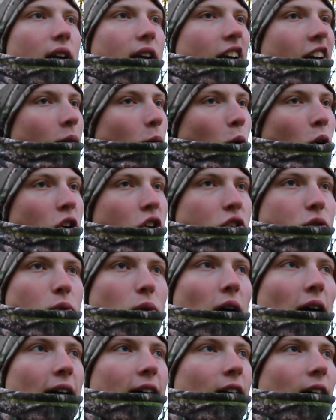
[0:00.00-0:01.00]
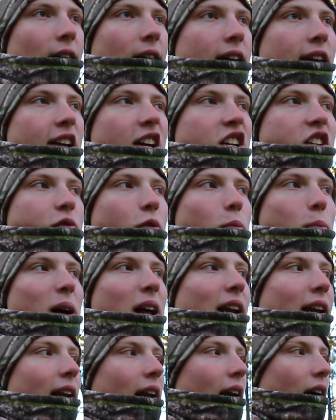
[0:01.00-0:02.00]
And we're just right on the edge of a
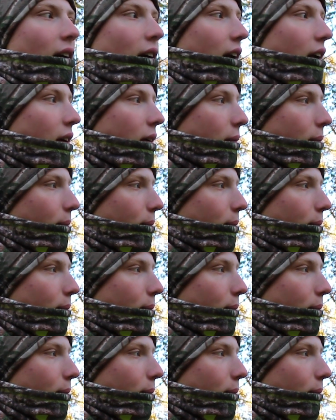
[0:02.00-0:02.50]
bedding area.